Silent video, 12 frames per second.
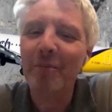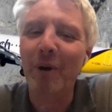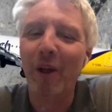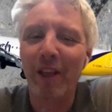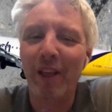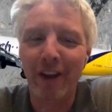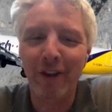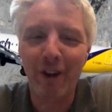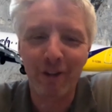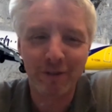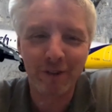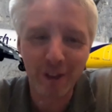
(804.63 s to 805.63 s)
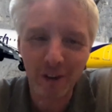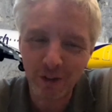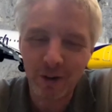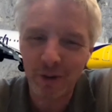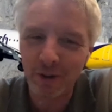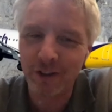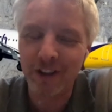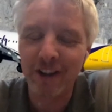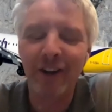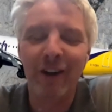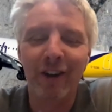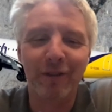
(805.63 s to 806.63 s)
but they're not for the doors and they're
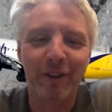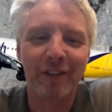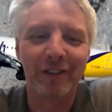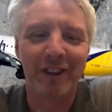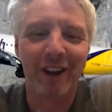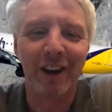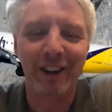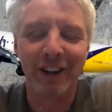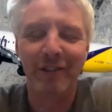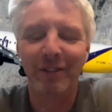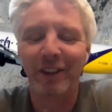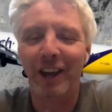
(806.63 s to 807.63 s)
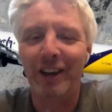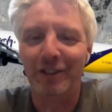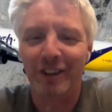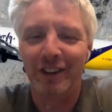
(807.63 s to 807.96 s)
not for the starting of the engines.